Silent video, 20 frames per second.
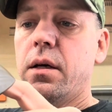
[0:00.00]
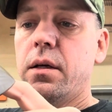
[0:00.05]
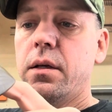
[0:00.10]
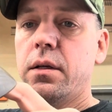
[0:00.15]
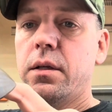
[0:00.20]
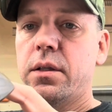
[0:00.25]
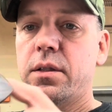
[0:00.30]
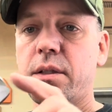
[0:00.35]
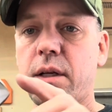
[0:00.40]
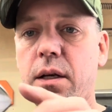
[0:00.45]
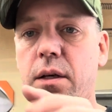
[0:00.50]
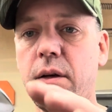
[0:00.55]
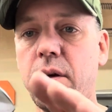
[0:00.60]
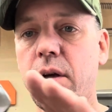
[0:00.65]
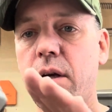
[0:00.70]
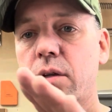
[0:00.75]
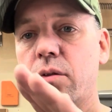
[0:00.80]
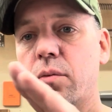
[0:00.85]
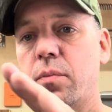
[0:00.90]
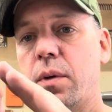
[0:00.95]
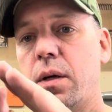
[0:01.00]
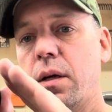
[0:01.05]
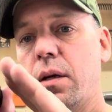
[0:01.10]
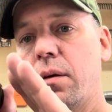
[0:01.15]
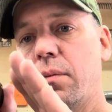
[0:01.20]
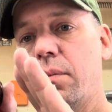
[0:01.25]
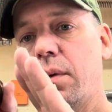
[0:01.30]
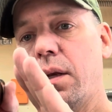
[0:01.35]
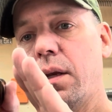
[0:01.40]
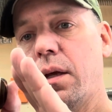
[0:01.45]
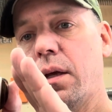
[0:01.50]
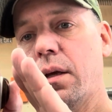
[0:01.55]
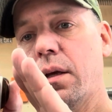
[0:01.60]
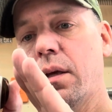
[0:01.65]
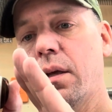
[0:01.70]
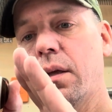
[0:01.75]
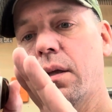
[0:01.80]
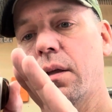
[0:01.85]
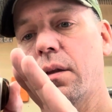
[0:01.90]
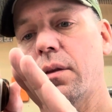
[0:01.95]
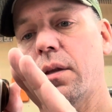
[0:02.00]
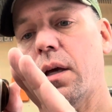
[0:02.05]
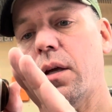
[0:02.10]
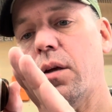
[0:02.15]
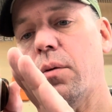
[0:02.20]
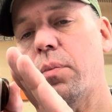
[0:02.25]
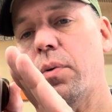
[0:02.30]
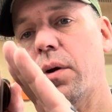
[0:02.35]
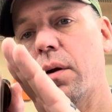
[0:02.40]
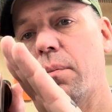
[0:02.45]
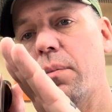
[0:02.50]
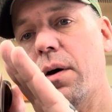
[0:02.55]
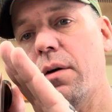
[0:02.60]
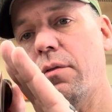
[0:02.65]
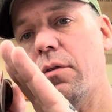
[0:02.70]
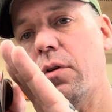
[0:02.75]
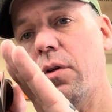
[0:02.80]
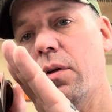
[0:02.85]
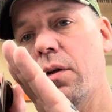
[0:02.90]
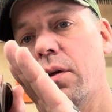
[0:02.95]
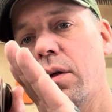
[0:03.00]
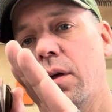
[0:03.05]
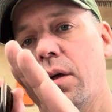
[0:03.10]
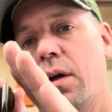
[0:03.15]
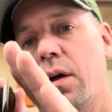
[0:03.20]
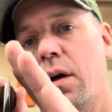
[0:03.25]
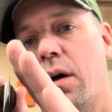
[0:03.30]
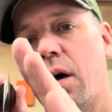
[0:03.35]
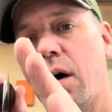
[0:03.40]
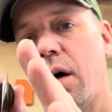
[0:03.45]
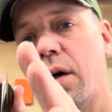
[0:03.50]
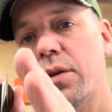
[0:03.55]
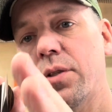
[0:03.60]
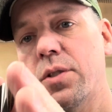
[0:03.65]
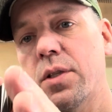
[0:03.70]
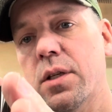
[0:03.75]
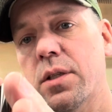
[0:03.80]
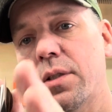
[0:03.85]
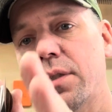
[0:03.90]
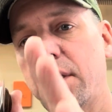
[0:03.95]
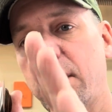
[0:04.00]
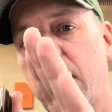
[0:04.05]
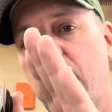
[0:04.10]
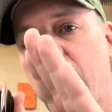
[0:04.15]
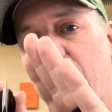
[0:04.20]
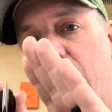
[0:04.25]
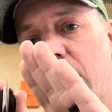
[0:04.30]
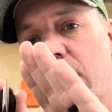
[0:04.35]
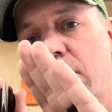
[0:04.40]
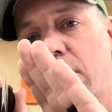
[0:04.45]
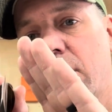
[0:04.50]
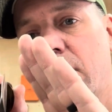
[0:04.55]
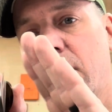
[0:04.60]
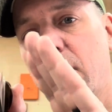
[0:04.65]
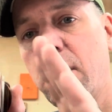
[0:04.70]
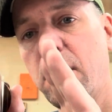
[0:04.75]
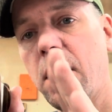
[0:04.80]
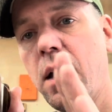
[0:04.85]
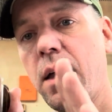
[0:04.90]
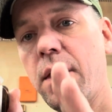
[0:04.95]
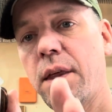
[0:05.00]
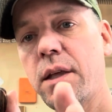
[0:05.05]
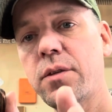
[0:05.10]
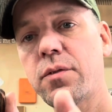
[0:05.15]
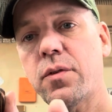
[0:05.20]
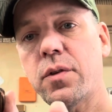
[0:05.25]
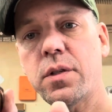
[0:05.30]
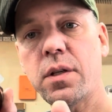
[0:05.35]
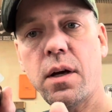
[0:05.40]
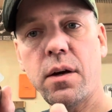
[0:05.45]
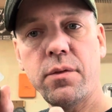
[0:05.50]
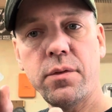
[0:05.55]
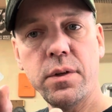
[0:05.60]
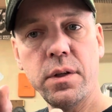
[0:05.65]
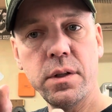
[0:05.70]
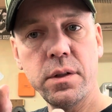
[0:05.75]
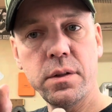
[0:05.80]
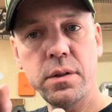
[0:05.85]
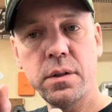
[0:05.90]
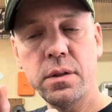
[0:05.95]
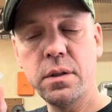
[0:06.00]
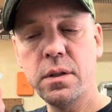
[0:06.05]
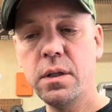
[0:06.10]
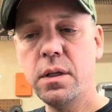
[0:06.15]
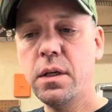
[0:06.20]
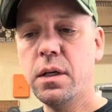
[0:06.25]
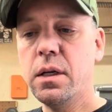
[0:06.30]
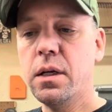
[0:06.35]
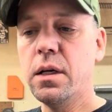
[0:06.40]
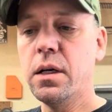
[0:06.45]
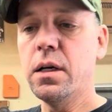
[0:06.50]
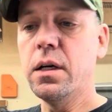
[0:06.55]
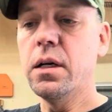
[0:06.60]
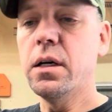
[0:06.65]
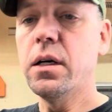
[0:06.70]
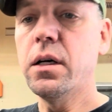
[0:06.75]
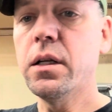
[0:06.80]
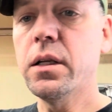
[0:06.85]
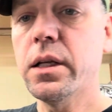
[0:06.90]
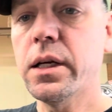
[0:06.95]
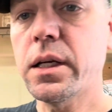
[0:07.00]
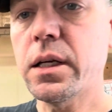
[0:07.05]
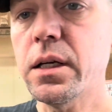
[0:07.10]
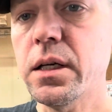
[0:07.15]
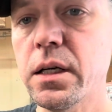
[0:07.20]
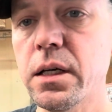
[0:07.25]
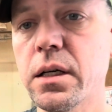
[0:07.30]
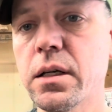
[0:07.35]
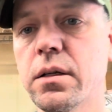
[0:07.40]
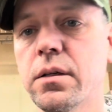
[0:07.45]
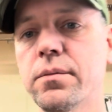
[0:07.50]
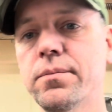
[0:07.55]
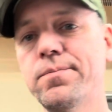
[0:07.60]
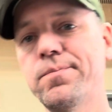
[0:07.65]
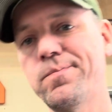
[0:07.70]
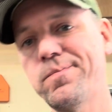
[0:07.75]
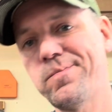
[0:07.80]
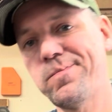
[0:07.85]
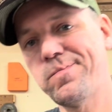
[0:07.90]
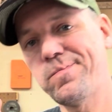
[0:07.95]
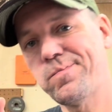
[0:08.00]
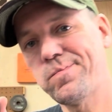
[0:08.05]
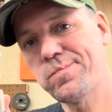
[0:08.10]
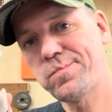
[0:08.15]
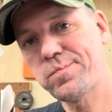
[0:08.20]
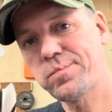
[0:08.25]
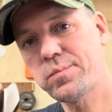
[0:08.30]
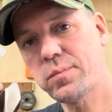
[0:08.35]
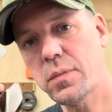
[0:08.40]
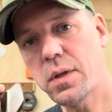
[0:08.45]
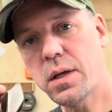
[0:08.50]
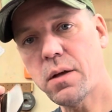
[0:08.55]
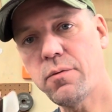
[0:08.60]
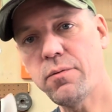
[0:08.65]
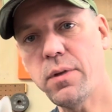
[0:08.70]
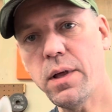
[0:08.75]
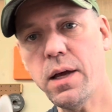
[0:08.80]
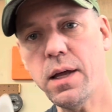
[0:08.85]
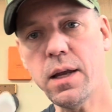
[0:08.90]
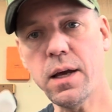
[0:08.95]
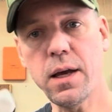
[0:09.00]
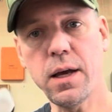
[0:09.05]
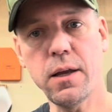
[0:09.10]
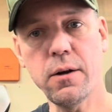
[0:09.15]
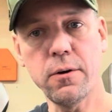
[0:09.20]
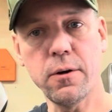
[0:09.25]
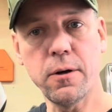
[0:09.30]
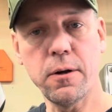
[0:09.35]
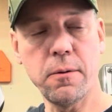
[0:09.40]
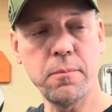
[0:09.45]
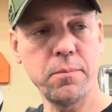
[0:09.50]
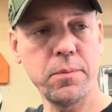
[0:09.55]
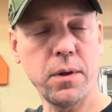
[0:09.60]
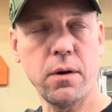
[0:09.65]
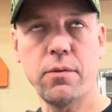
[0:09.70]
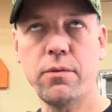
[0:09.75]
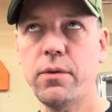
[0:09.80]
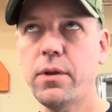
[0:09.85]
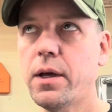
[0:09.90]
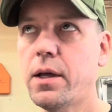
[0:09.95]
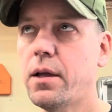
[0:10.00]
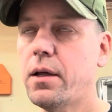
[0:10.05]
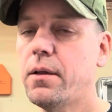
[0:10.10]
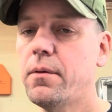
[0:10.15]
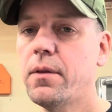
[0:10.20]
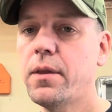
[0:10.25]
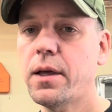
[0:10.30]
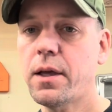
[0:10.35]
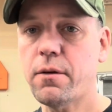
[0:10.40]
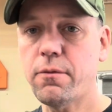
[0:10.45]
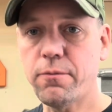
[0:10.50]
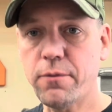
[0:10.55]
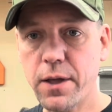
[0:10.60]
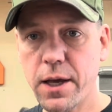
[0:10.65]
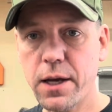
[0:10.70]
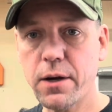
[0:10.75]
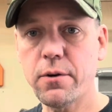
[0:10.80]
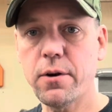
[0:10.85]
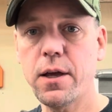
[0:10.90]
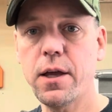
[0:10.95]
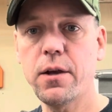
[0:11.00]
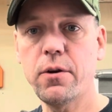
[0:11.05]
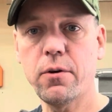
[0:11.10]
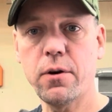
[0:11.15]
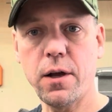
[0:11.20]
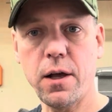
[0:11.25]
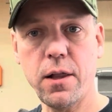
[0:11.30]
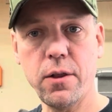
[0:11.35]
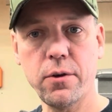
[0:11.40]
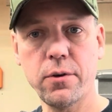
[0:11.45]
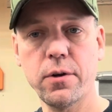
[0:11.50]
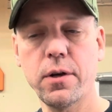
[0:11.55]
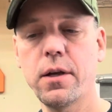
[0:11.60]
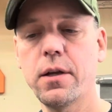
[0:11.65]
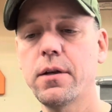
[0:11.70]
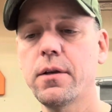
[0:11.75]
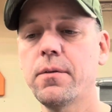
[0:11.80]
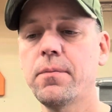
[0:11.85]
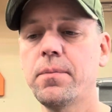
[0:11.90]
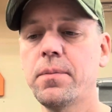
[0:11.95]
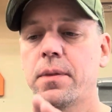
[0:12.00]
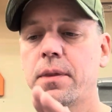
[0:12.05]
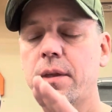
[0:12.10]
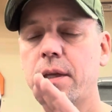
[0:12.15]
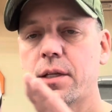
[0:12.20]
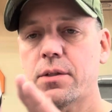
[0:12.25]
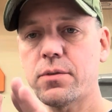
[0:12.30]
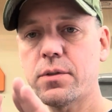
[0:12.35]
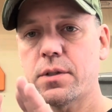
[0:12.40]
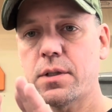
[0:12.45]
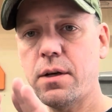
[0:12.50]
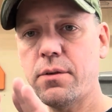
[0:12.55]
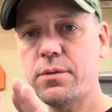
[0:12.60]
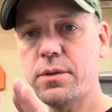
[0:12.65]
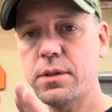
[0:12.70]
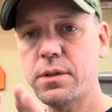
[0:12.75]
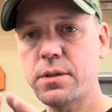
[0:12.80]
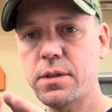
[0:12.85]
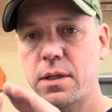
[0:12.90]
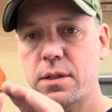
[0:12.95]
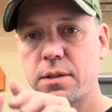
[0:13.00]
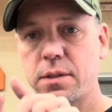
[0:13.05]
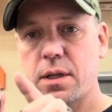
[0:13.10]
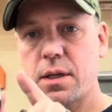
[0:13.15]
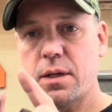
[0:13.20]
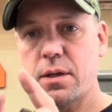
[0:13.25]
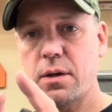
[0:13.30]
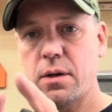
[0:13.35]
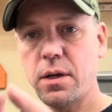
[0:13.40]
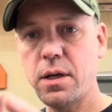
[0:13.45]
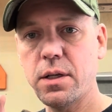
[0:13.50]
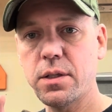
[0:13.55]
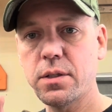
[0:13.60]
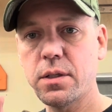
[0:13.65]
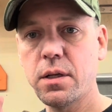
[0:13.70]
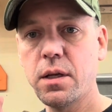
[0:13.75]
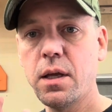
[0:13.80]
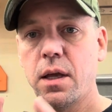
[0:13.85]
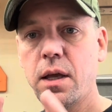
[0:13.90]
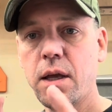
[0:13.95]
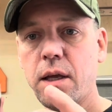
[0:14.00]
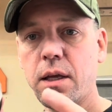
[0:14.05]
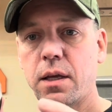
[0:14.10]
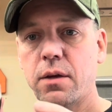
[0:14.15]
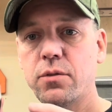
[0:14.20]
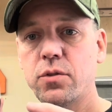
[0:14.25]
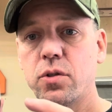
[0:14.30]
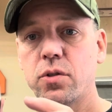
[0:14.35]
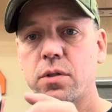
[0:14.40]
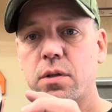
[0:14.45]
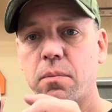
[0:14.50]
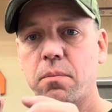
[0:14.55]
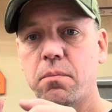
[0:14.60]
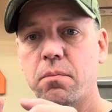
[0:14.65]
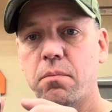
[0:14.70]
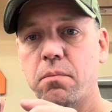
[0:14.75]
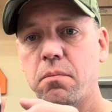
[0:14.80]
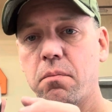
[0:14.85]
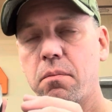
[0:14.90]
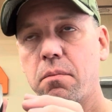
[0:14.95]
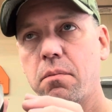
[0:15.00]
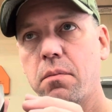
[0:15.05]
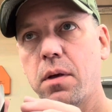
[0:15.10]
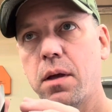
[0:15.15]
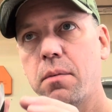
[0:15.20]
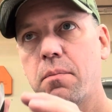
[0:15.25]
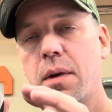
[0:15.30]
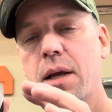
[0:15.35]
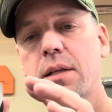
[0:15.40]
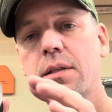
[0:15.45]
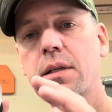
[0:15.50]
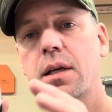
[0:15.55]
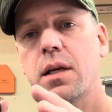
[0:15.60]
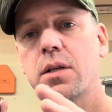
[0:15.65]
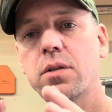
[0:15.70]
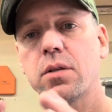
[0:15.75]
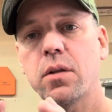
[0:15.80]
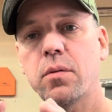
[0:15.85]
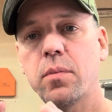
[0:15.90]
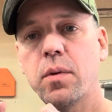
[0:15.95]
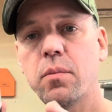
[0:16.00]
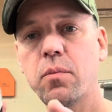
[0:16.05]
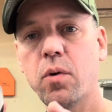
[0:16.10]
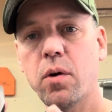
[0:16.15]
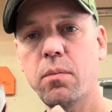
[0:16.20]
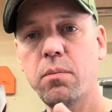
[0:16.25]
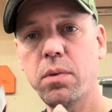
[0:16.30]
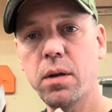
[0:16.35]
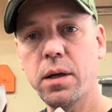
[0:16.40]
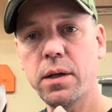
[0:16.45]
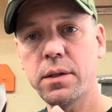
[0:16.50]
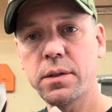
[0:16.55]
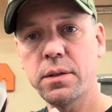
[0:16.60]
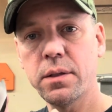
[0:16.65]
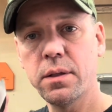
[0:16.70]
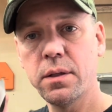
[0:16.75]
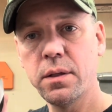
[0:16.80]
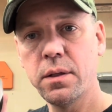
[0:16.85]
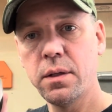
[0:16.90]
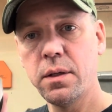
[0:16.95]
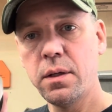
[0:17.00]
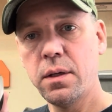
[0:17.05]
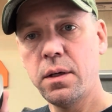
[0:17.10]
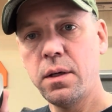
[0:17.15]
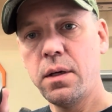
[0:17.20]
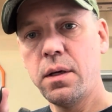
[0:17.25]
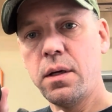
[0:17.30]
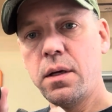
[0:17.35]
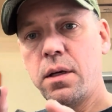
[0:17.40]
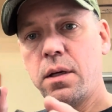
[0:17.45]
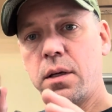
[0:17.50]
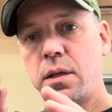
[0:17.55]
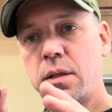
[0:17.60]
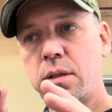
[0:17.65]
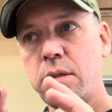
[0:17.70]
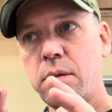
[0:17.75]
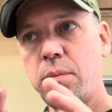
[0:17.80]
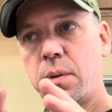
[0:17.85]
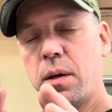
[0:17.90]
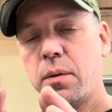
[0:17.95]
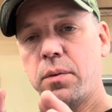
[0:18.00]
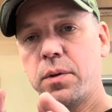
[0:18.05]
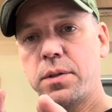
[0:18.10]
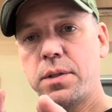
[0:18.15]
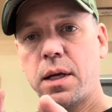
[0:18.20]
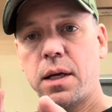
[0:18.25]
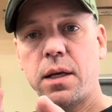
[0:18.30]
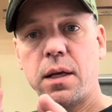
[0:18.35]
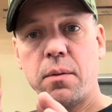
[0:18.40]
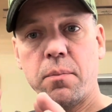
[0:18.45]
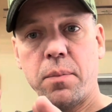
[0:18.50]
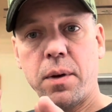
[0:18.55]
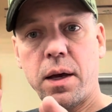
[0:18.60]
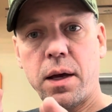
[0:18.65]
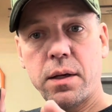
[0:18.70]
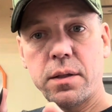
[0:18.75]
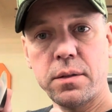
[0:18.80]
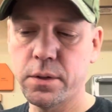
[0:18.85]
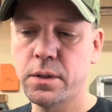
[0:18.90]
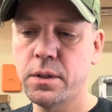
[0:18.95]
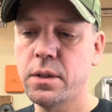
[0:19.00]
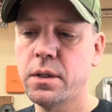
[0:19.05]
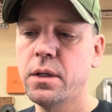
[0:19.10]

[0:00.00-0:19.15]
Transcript: Secondary edge would be meaning that you put a bevel on just the edge, and that's for toughness. On like a flat hide or a flat grind or a hollow grind, that's for toughness. That secondary edge gives you some, it makes the edge a little bit more blunt to be able to take impacts.